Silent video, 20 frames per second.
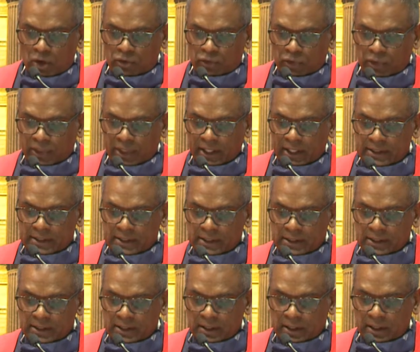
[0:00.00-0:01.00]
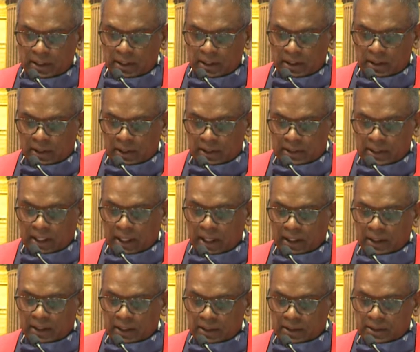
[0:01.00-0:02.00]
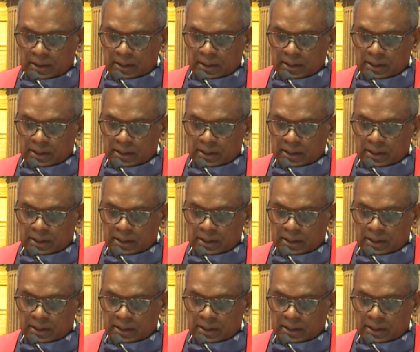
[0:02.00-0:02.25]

For thesis titled